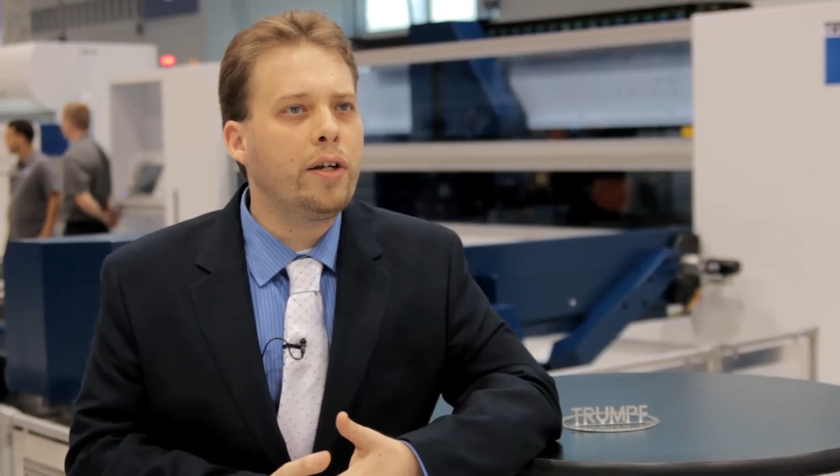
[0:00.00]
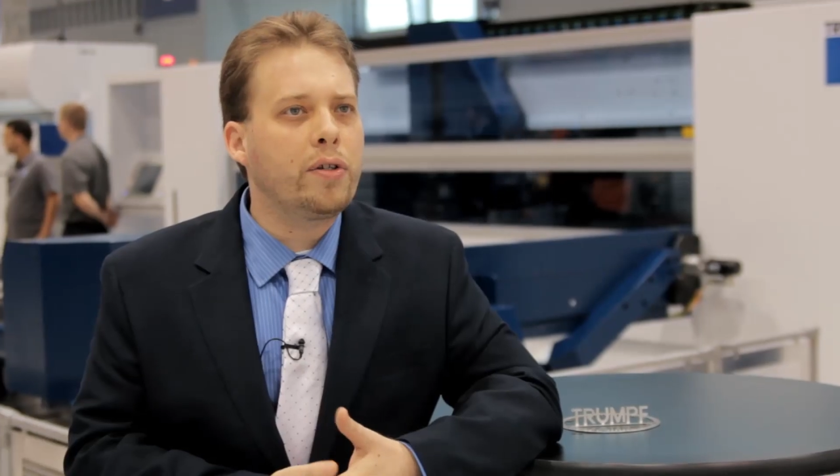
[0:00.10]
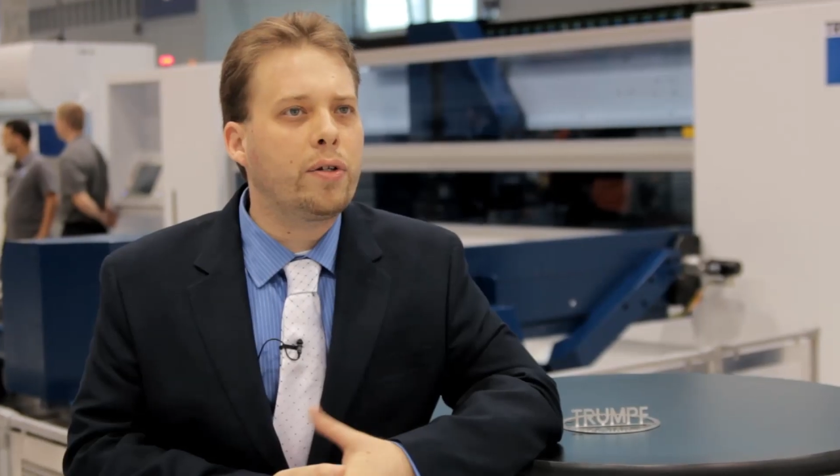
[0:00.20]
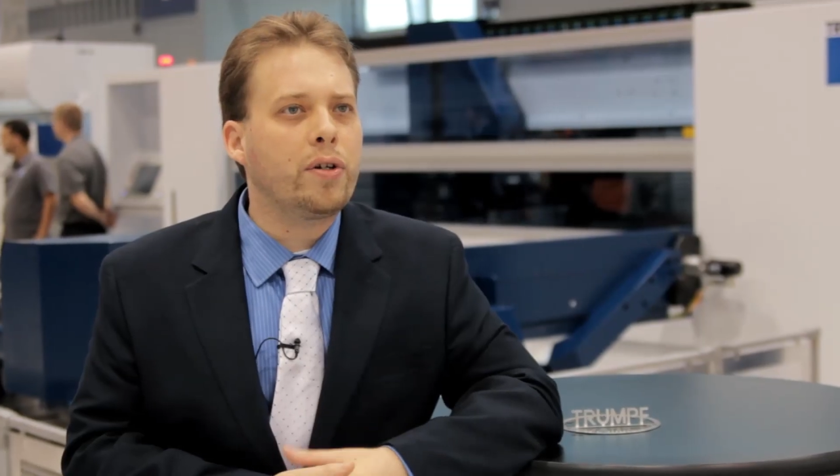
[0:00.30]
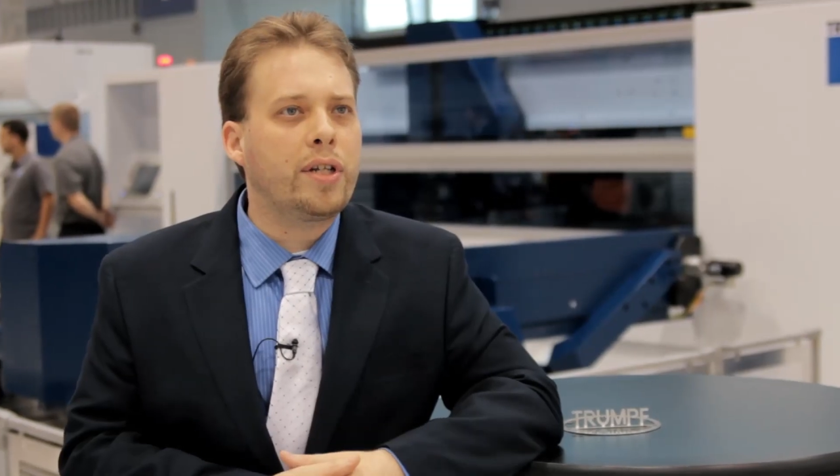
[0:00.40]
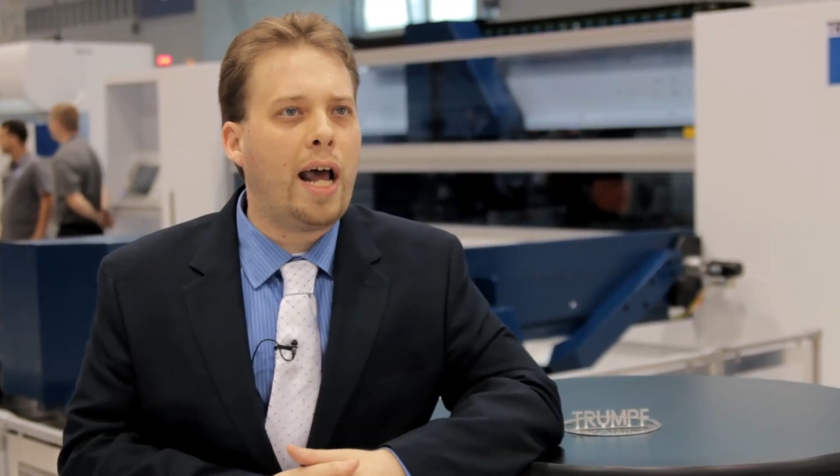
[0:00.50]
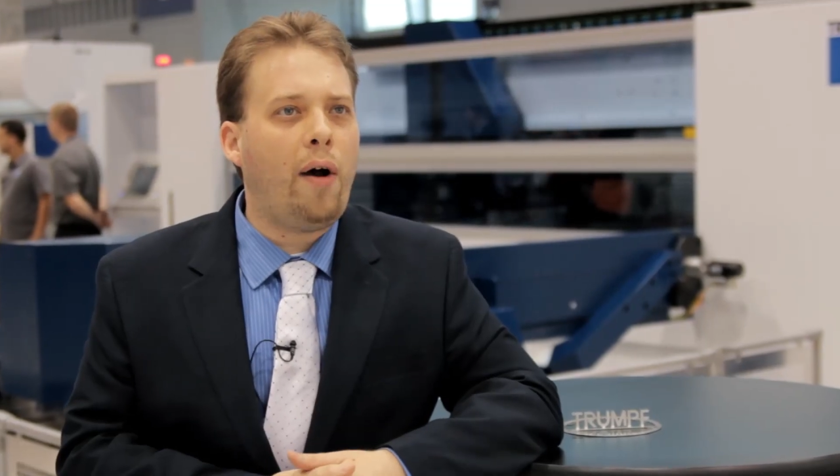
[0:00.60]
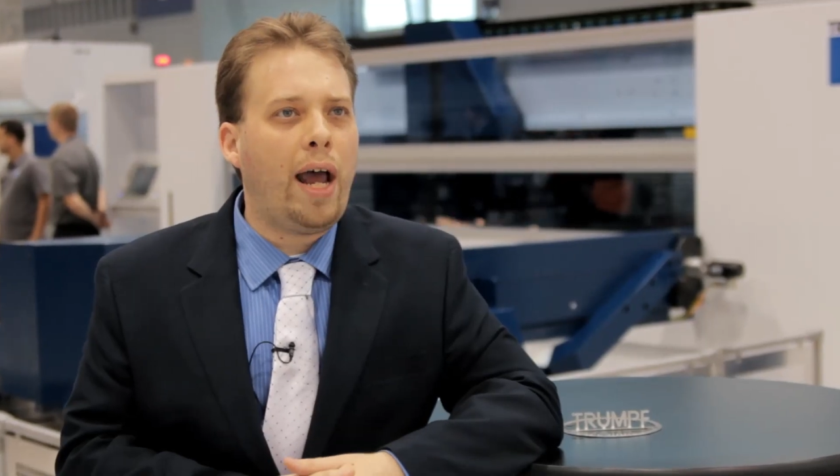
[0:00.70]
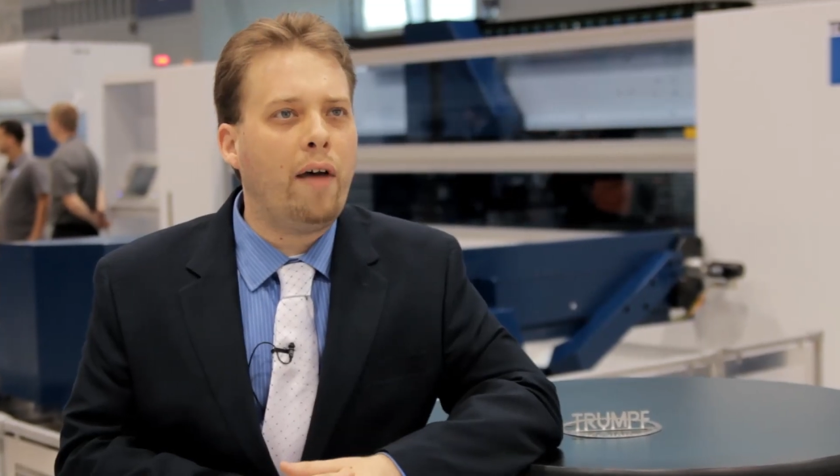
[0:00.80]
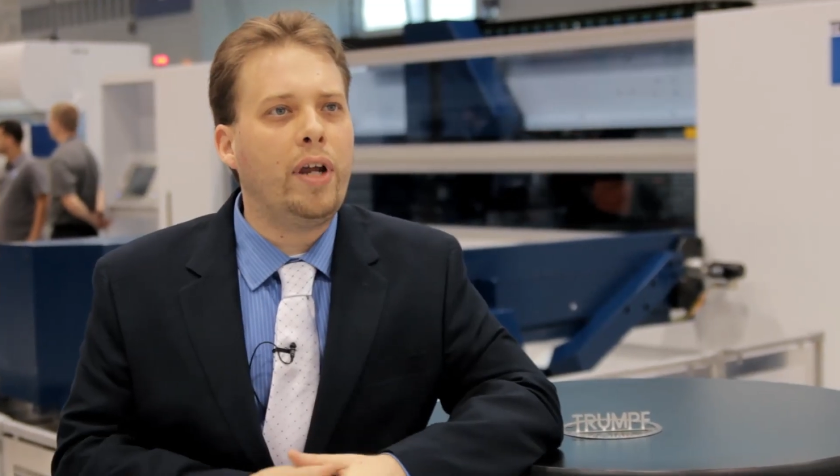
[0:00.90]
users now
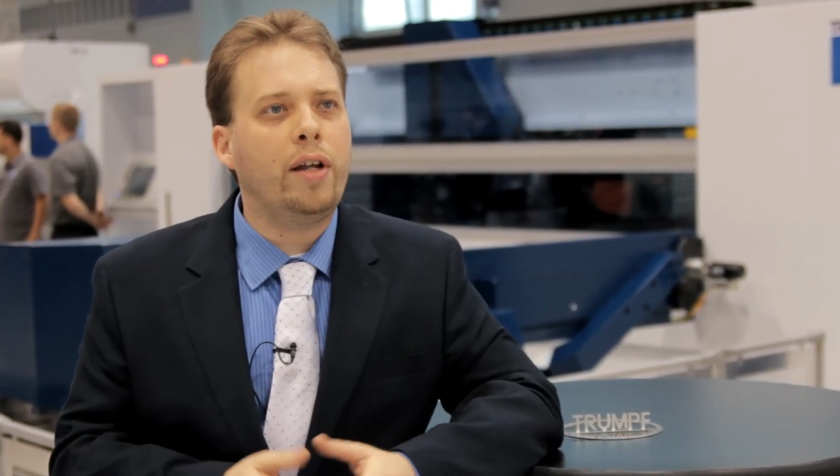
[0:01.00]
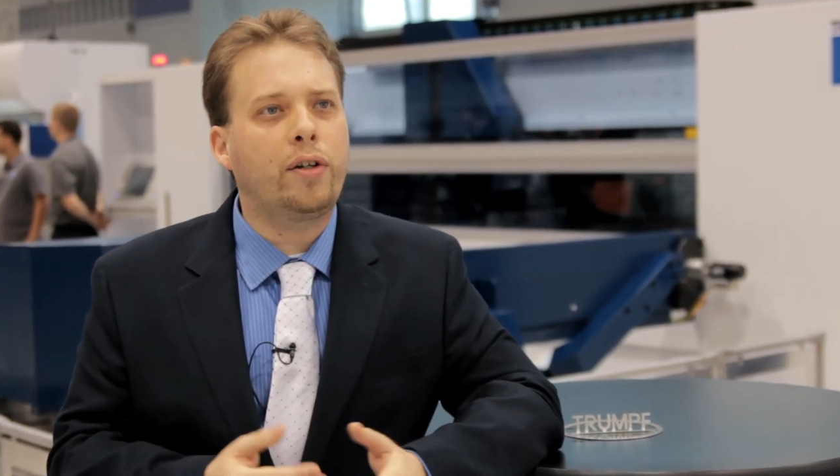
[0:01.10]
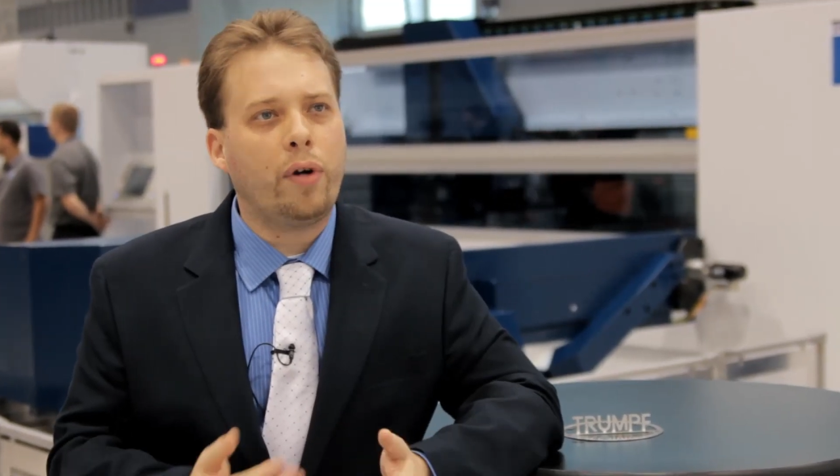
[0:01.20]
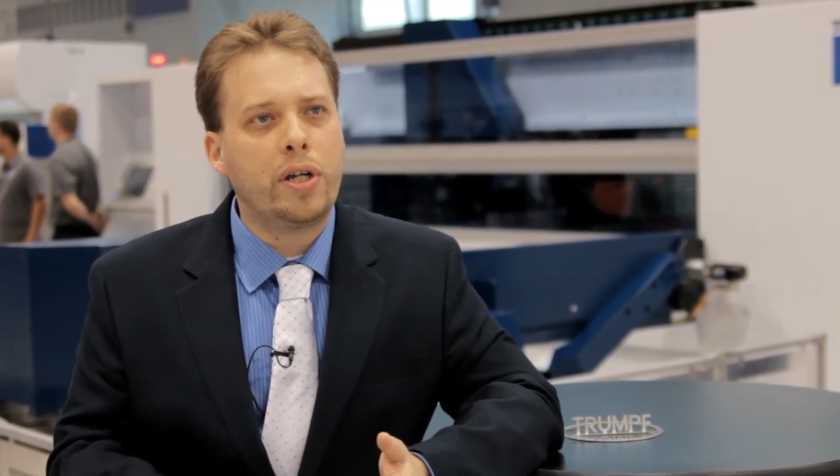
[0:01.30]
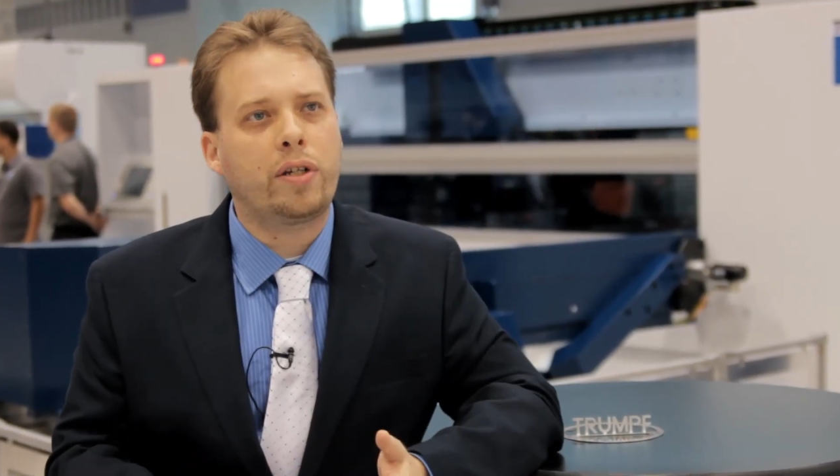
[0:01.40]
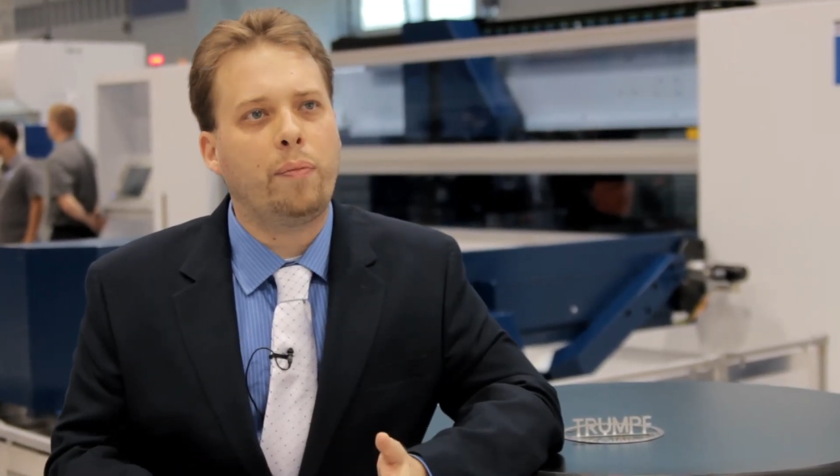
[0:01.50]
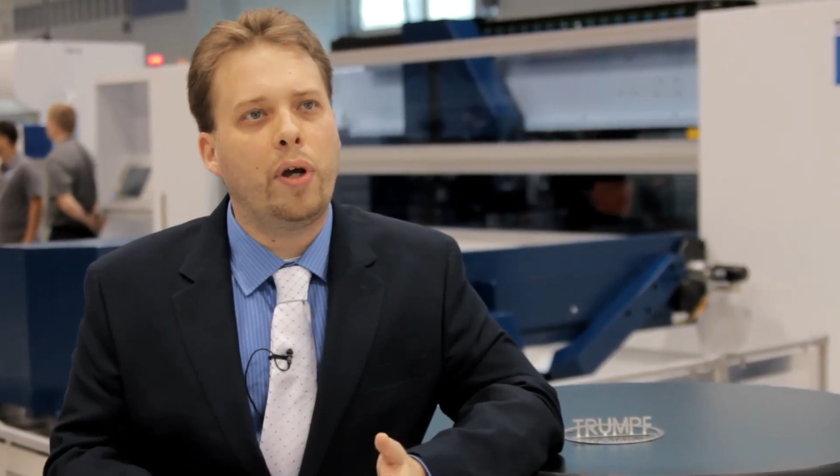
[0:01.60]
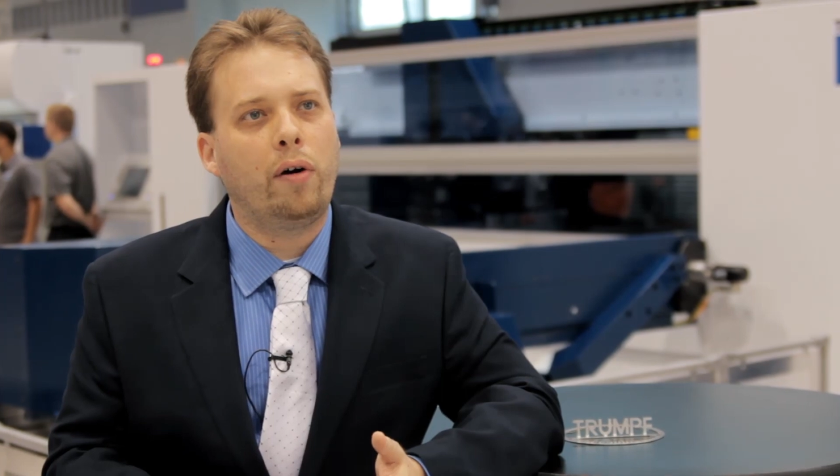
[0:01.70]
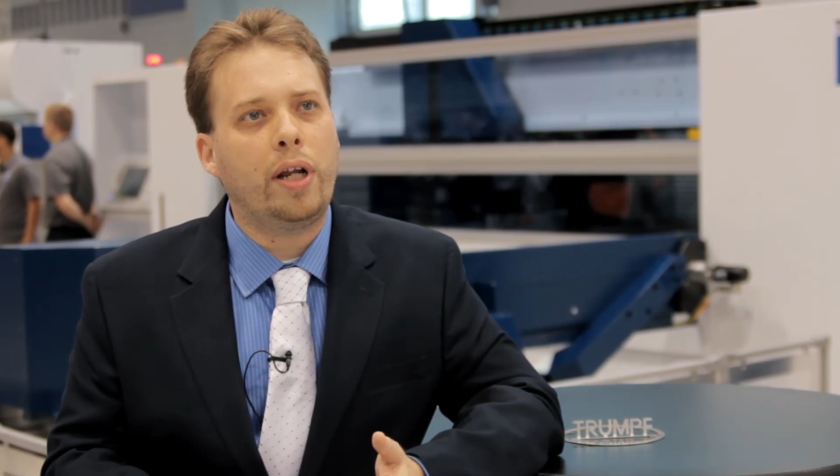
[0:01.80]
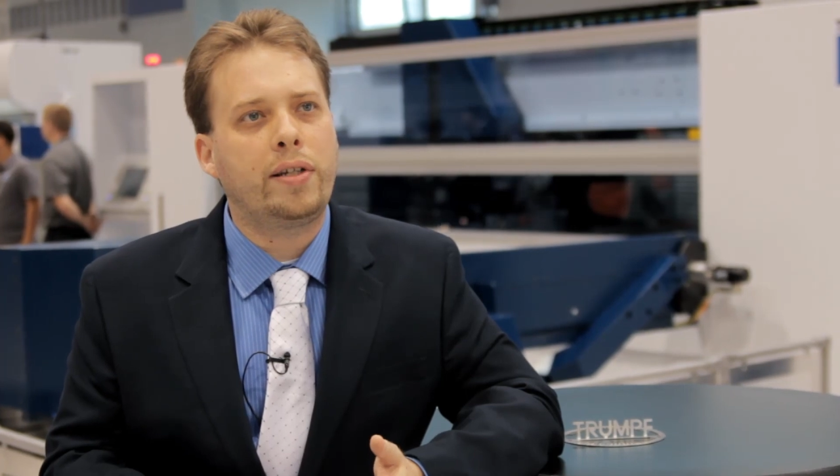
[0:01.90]
have increased ability